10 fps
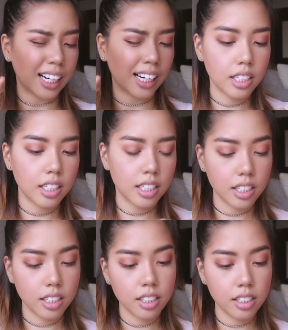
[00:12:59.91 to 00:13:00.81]
It
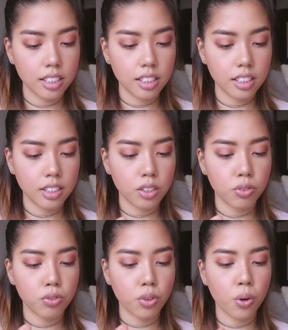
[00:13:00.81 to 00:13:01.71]
is
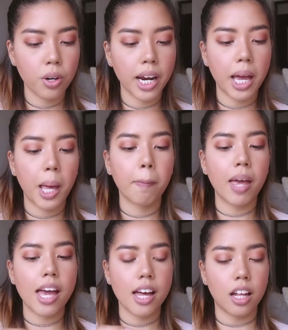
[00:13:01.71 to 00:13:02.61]
4
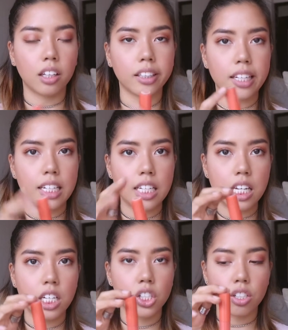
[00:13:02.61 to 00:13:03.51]
ml in
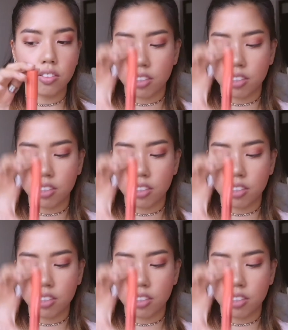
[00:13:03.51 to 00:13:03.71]
each of